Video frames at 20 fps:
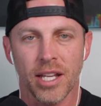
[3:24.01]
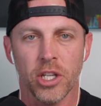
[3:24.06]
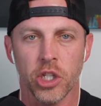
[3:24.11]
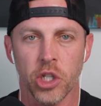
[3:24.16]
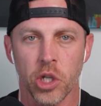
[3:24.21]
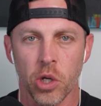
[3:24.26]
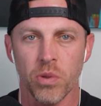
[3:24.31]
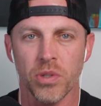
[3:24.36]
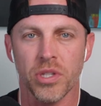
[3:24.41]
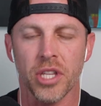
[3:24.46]

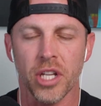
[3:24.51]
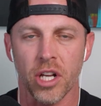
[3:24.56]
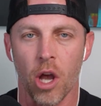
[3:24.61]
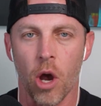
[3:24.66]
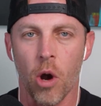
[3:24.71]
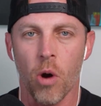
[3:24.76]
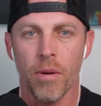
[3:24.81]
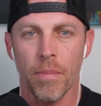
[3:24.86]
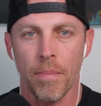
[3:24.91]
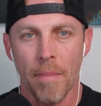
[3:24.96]
Use the
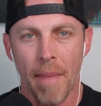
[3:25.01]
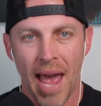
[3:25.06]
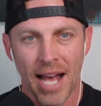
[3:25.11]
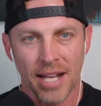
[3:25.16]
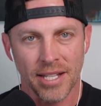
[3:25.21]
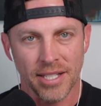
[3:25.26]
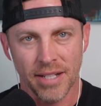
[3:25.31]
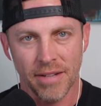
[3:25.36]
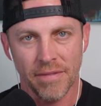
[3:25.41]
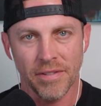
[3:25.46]
code
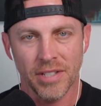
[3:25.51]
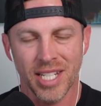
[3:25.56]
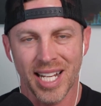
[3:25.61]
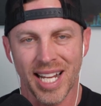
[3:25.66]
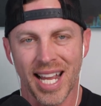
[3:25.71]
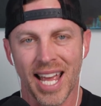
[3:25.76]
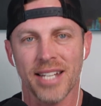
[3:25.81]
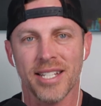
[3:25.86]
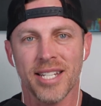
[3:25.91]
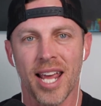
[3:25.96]
MASSIVE to
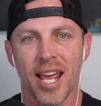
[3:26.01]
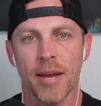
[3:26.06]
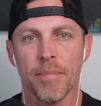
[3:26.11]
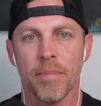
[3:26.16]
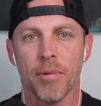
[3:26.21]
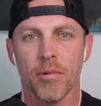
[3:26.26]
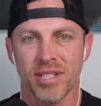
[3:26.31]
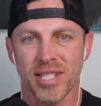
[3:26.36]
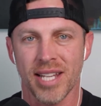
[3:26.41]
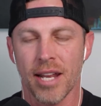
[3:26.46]
get
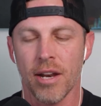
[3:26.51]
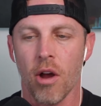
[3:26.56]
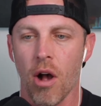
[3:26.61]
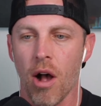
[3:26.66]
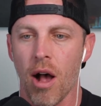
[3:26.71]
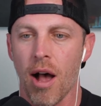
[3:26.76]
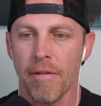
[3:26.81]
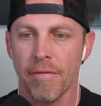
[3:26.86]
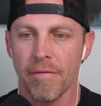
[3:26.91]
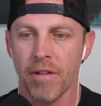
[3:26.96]
10%
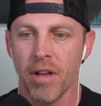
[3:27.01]
off